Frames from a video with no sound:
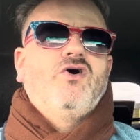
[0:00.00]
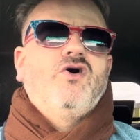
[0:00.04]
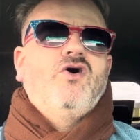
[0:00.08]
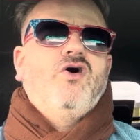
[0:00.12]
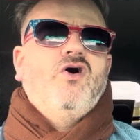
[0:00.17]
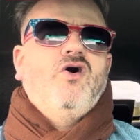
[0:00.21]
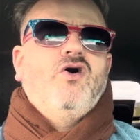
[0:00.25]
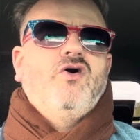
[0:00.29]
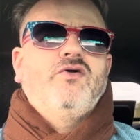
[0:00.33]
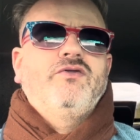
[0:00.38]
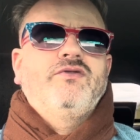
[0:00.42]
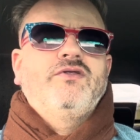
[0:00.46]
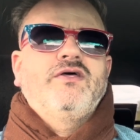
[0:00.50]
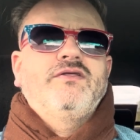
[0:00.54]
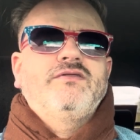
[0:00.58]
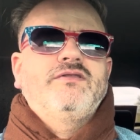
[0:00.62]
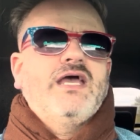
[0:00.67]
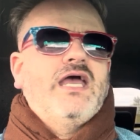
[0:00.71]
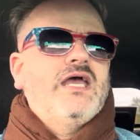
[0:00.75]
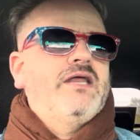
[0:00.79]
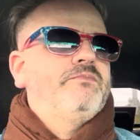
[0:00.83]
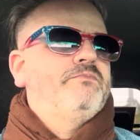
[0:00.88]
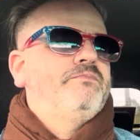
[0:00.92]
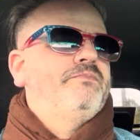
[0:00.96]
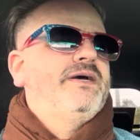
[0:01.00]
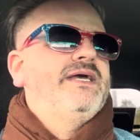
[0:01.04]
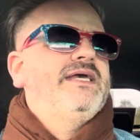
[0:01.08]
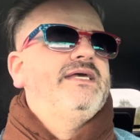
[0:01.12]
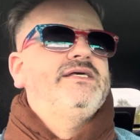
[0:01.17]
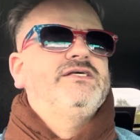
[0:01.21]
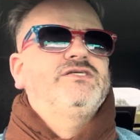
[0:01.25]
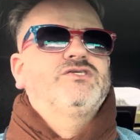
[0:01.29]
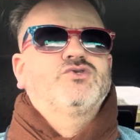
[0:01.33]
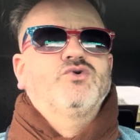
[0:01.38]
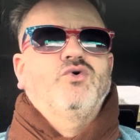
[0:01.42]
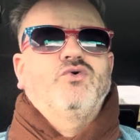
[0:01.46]
on that
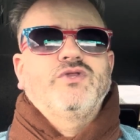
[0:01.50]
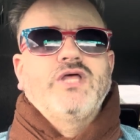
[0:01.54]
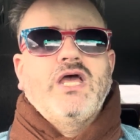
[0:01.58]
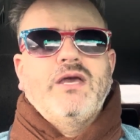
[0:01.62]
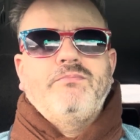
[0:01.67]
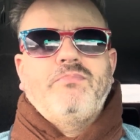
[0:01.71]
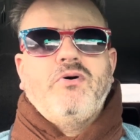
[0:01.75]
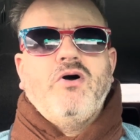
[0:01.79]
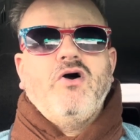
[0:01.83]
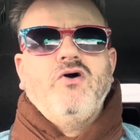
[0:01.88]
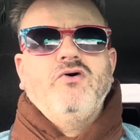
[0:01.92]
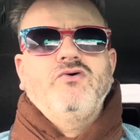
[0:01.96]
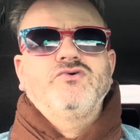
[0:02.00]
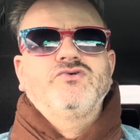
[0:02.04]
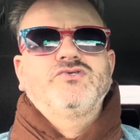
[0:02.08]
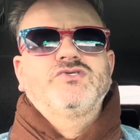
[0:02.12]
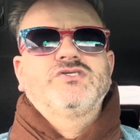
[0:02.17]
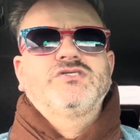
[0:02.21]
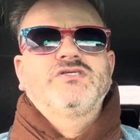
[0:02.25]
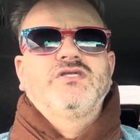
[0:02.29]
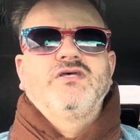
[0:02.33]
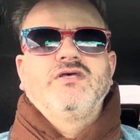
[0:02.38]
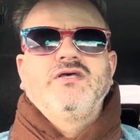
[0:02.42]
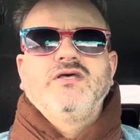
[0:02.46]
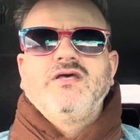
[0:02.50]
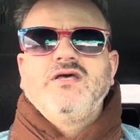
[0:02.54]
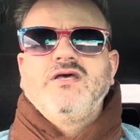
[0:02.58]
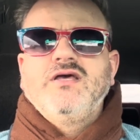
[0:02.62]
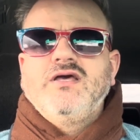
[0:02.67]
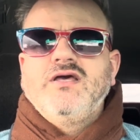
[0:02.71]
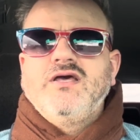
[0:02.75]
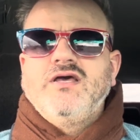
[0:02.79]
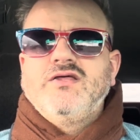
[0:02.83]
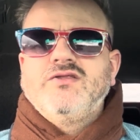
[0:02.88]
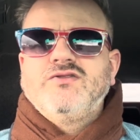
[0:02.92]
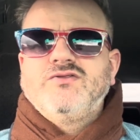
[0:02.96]
piece or that post,
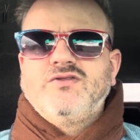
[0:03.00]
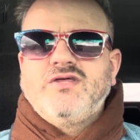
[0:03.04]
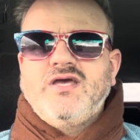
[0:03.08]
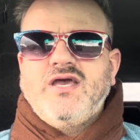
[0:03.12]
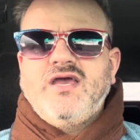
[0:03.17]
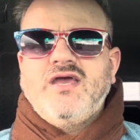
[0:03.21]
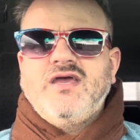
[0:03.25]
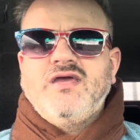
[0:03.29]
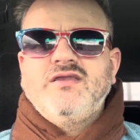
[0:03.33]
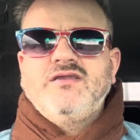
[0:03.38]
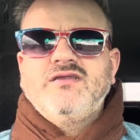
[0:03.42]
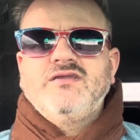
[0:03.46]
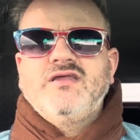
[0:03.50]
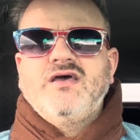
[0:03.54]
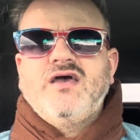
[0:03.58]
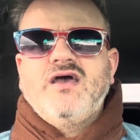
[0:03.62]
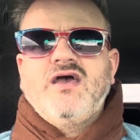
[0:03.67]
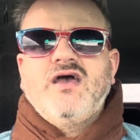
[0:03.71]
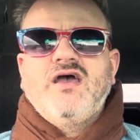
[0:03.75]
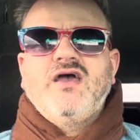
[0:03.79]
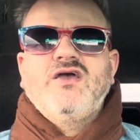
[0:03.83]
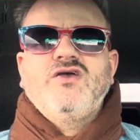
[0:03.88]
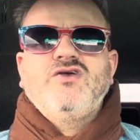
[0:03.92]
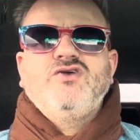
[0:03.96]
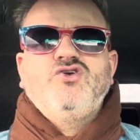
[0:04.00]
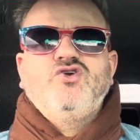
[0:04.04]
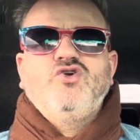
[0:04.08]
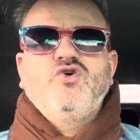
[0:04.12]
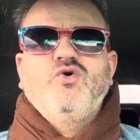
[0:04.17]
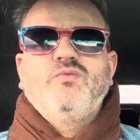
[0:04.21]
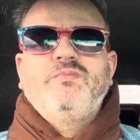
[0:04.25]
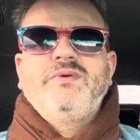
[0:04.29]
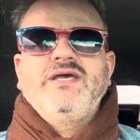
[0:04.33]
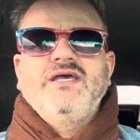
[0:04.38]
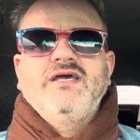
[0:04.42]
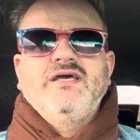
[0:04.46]
then
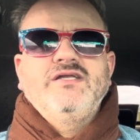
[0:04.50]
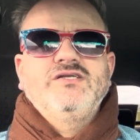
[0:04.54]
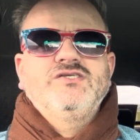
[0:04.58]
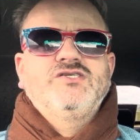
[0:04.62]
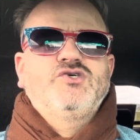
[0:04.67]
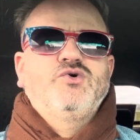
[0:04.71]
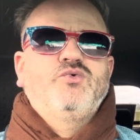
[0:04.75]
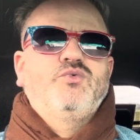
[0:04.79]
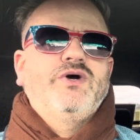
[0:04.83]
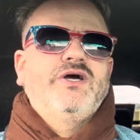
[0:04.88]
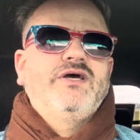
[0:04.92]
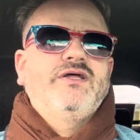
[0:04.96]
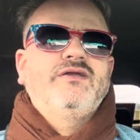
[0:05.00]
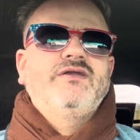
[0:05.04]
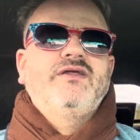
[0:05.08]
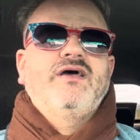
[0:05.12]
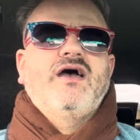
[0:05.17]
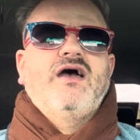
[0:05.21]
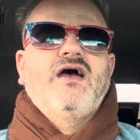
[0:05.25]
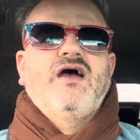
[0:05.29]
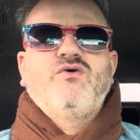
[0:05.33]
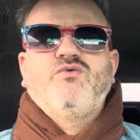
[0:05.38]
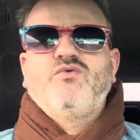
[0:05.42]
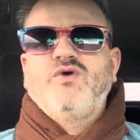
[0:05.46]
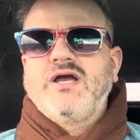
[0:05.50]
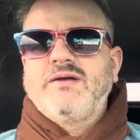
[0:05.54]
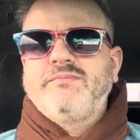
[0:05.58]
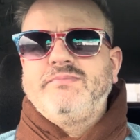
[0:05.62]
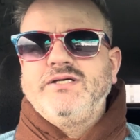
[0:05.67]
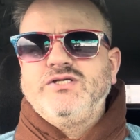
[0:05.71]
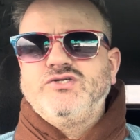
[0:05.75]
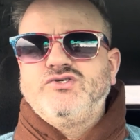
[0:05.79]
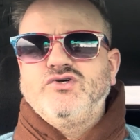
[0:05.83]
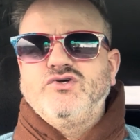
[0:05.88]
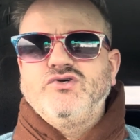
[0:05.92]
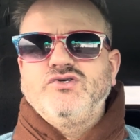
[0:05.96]
you'll be in to win a
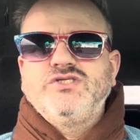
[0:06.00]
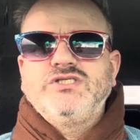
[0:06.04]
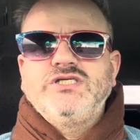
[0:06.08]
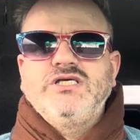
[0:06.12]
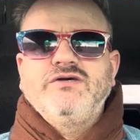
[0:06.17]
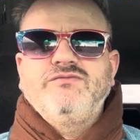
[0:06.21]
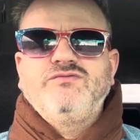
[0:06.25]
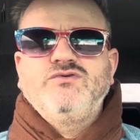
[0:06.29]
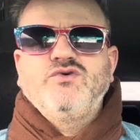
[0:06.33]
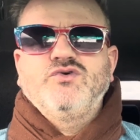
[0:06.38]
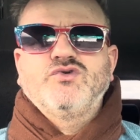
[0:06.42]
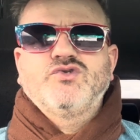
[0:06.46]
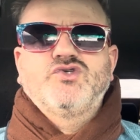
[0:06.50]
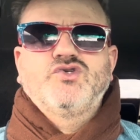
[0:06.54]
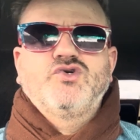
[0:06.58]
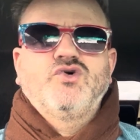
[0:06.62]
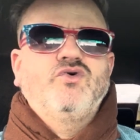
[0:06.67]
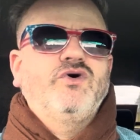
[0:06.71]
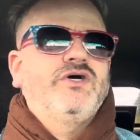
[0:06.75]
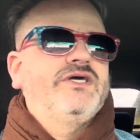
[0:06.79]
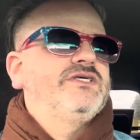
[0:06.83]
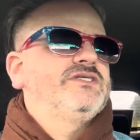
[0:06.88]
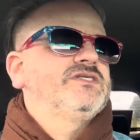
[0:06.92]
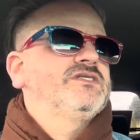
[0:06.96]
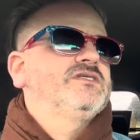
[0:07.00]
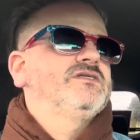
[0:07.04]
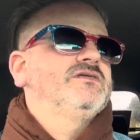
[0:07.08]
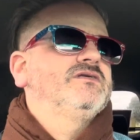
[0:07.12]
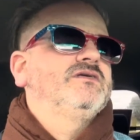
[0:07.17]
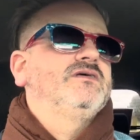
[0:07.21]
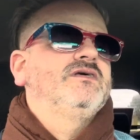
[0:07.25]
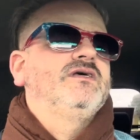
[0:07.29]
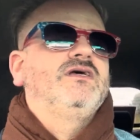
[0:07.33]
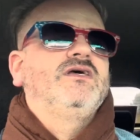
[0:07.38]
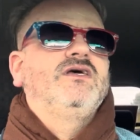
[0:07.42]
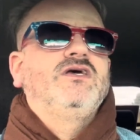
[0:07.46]
rugby jersey of your choice.
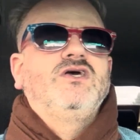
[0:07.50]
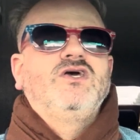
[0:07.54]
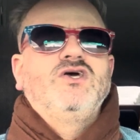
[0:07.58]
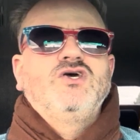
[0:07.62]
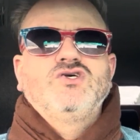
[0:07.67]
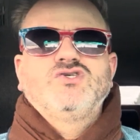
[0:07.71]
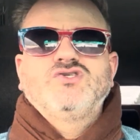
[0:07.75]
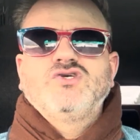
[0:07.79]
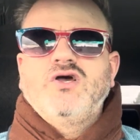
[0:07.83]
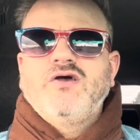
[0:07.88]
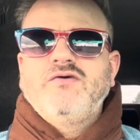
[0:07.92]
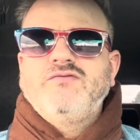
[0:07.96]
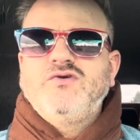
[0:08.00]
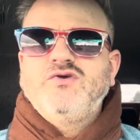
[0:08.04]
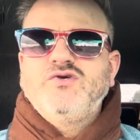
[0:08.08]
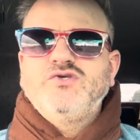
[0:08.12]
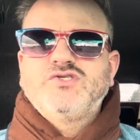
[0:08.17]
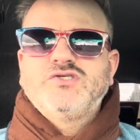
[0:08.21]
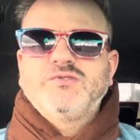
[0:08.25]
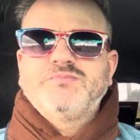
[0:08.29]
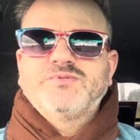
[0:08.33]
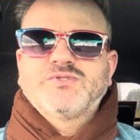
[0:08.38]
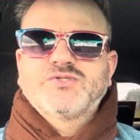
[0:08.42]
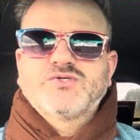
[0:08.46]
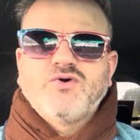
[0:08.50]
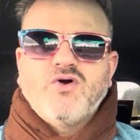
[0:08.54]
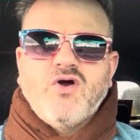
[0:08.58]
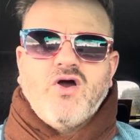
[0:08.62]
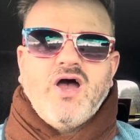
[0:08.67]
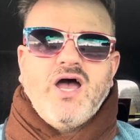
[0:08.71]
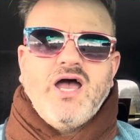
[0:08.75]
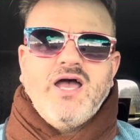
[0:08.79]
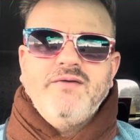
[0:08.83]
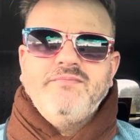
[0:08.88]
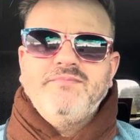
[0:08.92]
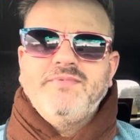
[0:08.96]
So if you
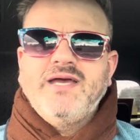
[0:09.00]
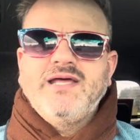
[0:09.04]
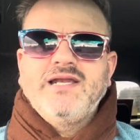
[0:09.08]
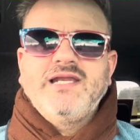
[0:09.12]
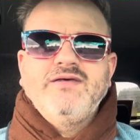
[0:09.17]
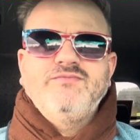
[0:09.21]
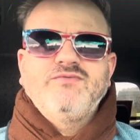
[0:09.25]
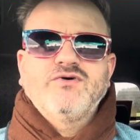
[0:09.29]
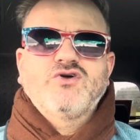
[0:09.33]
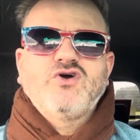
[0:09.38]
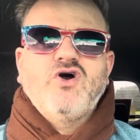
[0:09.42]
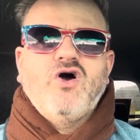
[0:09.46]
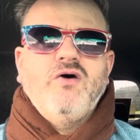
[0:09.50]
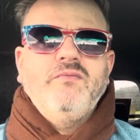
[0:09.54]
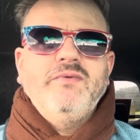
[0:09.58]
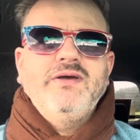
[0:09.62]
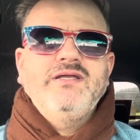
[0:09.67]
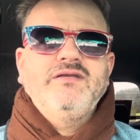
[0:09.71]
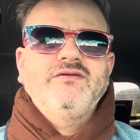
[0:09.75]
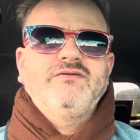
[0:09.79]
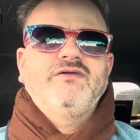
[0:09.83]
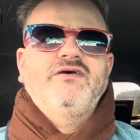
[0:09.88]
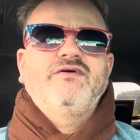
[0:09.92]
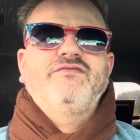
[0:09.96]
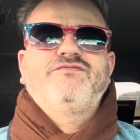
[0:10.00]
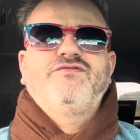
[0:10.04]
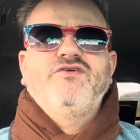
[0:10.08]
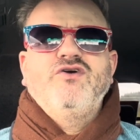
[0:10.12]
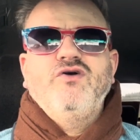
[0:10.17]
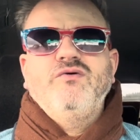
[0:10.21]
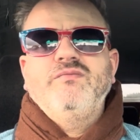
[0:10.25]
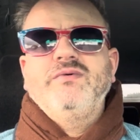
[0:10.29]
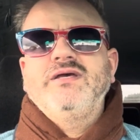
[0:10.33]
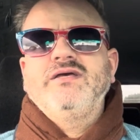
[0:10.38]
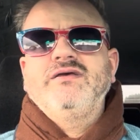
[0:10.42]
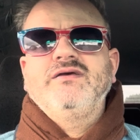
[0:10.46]
subscribe and leave a comment
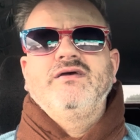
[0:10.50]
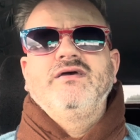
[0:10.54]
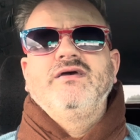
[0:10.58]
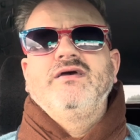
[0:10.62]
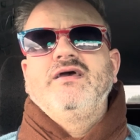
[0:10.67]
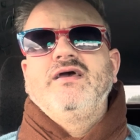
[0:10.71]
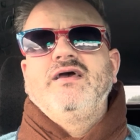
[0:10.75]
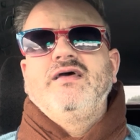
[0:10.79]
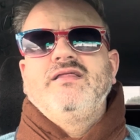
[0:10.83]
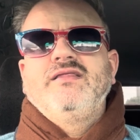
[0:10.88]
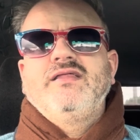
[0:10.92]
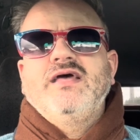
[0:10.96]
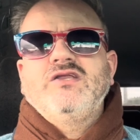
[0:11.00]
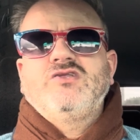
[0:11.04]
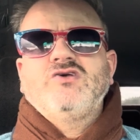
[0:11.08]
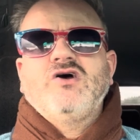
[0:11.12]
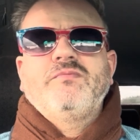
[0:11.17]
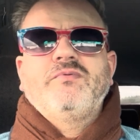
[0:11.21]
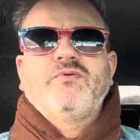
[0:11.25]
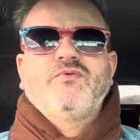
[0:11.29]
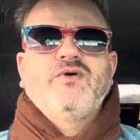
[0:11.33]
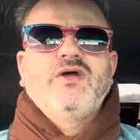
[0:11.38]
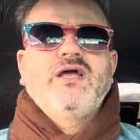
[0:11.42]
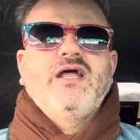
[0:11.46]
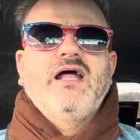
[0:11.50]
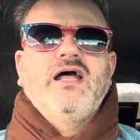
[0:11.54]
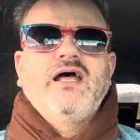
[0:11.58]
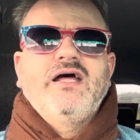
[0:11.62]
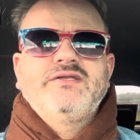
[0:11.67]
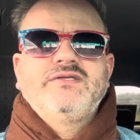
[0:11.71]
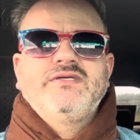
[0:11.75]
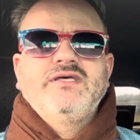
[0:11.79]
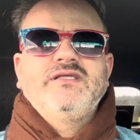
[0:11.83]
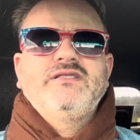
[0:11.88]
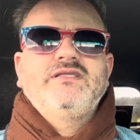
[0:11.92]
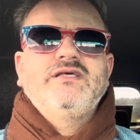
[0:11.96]
affirming that type of
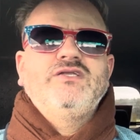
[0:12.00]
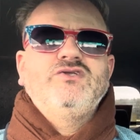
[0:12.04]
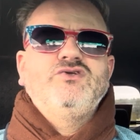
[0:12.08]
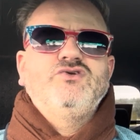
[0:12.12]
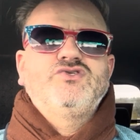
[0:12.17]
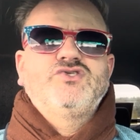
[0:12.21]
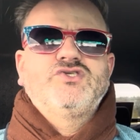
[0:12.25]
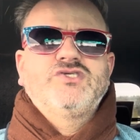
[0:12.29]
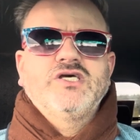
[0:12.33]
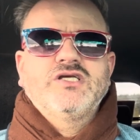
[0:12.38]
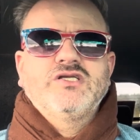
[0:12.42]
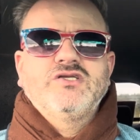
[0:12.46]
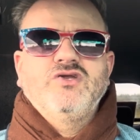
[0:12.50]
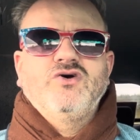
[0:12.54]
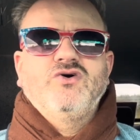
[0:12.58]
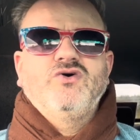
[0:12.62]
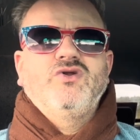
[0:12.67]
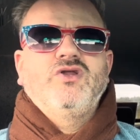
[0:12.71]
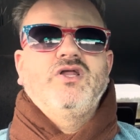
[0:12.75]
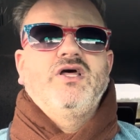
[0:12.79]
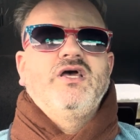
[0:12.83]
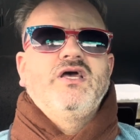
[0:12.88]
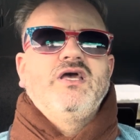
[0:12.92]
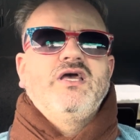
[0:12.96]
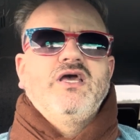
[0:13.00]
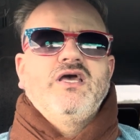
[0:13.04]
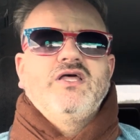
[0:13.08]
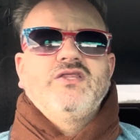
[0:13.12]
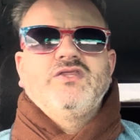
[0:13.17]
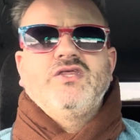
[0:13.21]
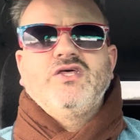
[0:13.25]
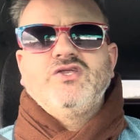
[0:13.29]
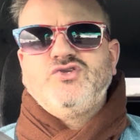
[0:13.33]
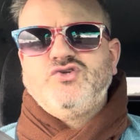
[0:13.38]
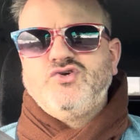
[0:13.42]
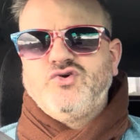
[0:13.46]
reality, then you signal
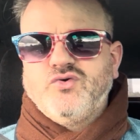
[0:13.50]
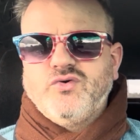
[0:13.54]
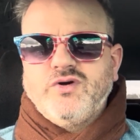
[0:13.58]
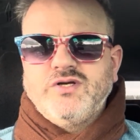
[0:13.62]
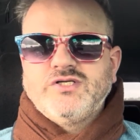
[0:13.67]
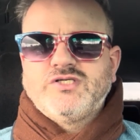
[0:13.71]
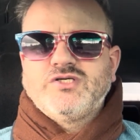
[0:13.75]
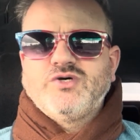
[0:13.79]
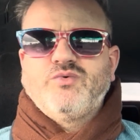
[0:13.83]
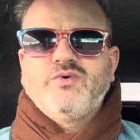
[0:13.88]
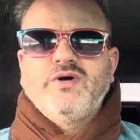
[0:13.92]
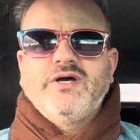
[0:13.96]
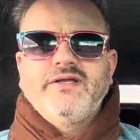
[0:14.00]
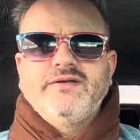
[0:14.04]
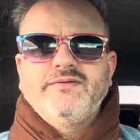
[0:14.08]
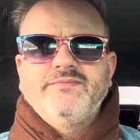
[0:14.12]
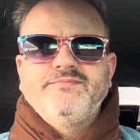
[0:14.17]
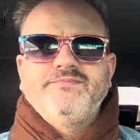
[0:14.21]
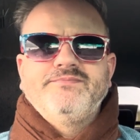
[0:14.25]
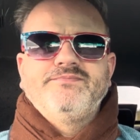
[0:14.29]
that you're in to win.